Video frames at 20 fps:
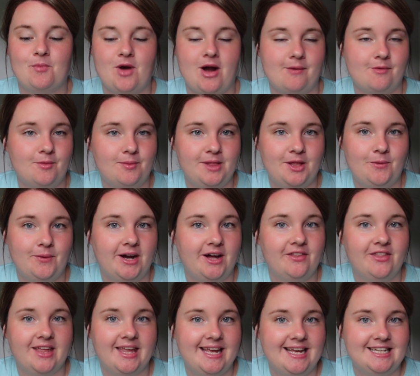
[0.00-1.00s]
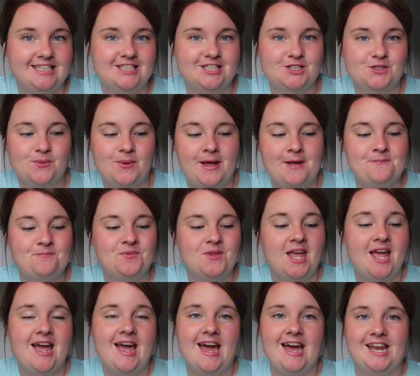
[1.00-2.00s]
probably while the kids swim,
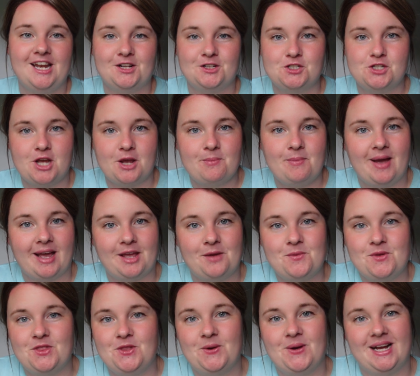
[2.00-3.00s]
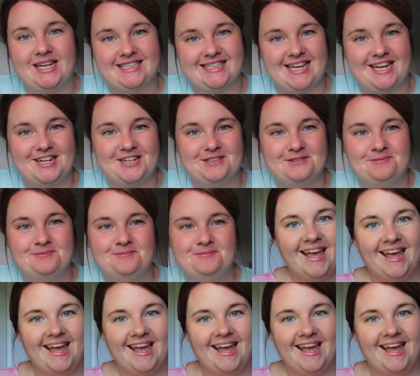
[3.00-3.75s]
and I'll check back in with you guys later.